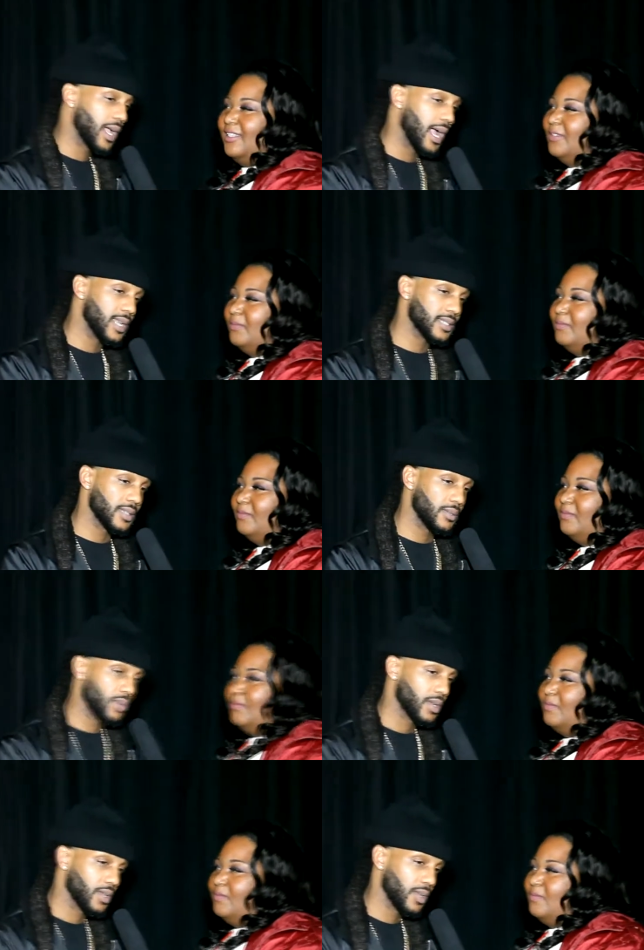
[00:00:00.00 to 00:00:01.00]
Speaker 1: honesty,
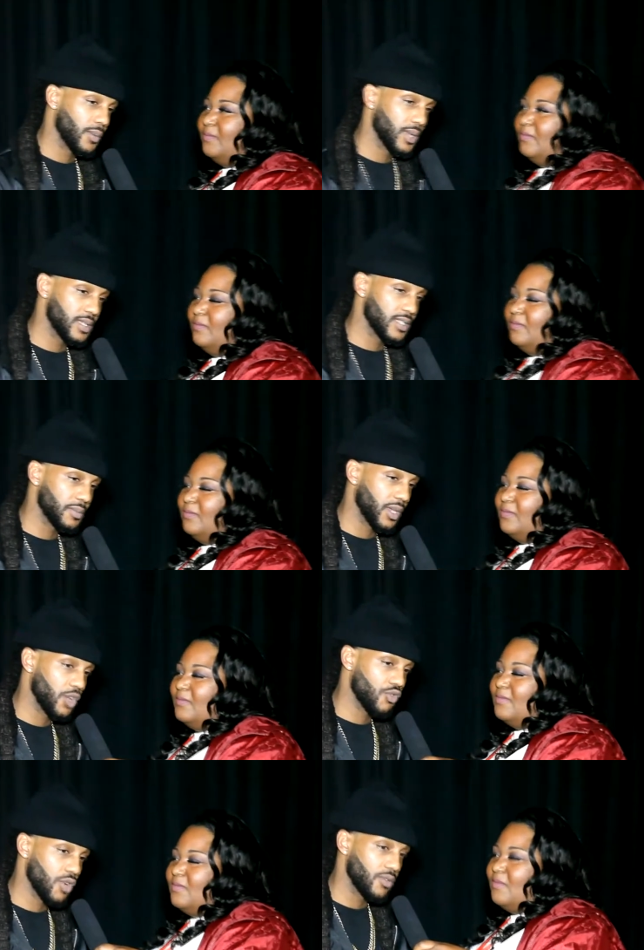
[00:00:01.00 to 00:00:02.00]
bro. It really just
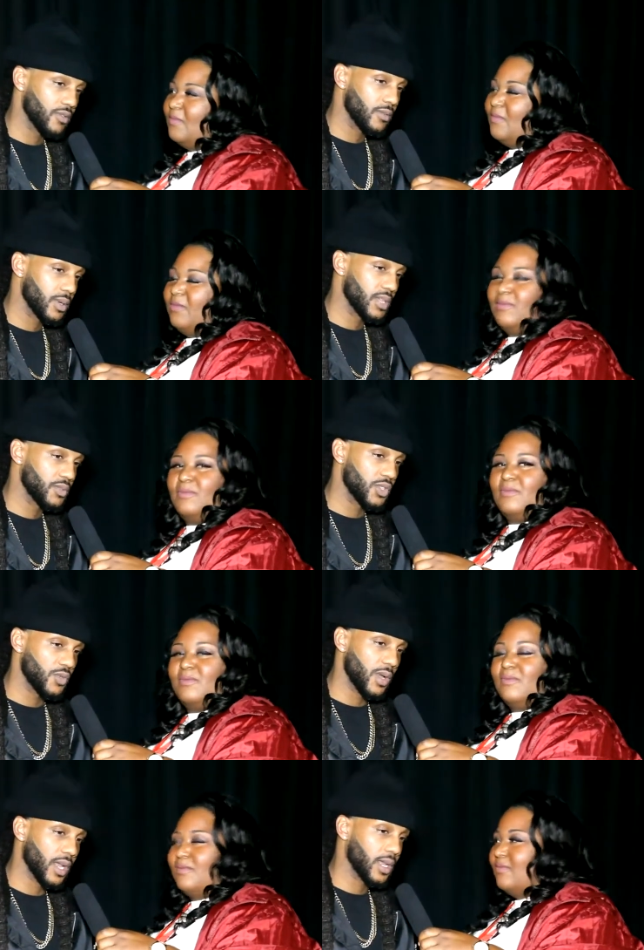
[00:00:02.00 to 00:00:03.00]
mean growth because when
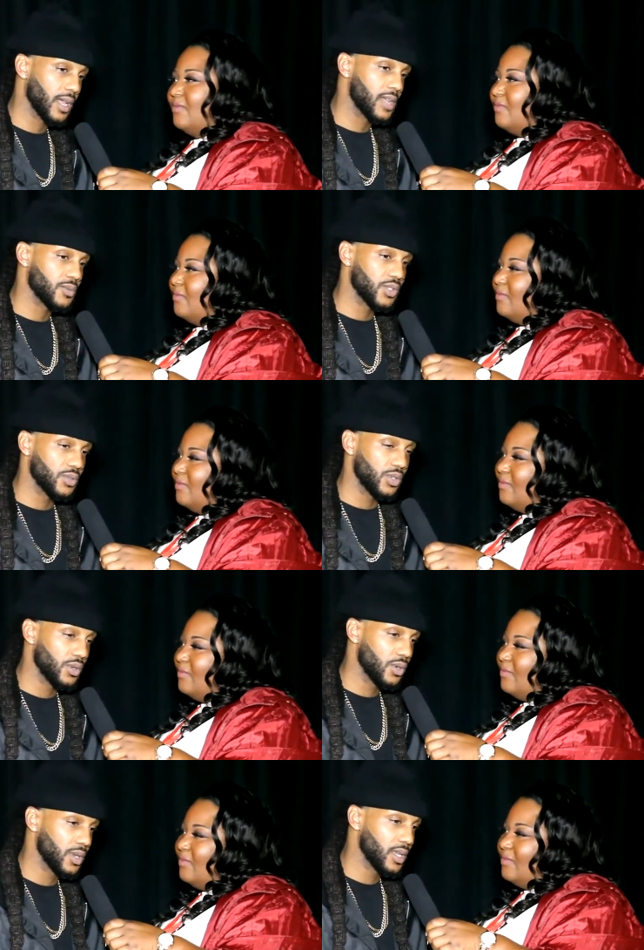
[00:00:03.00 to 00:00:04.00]
you recognize what you're
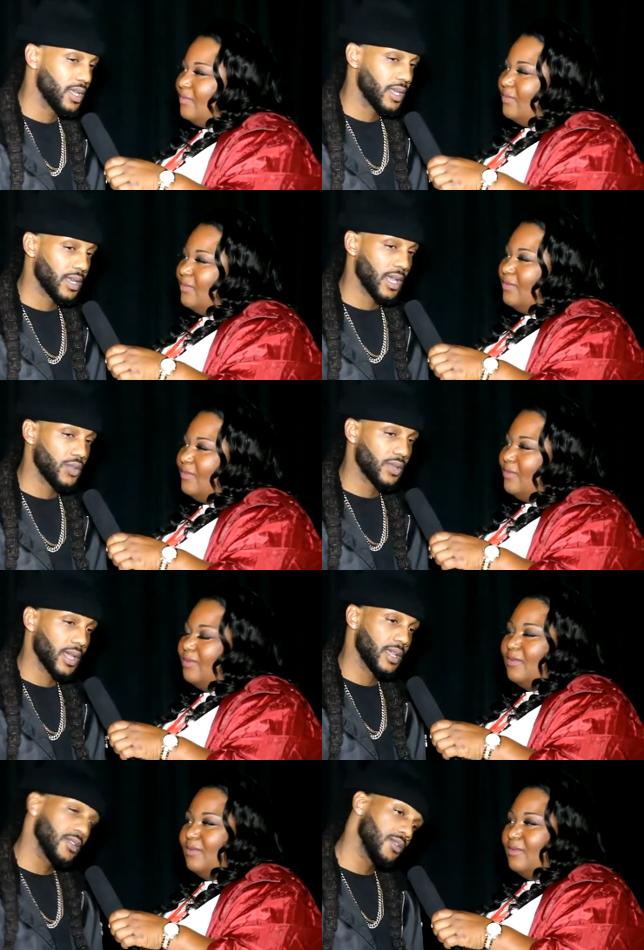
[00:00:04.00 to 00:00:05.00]
doing, now you
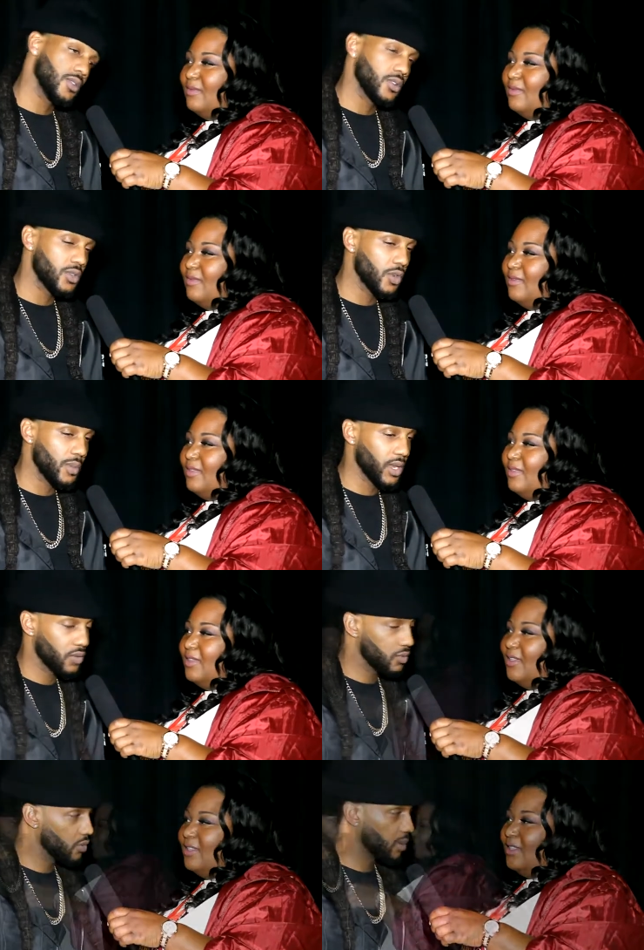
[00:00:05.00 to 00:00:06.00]
can't, you know, you know better, you do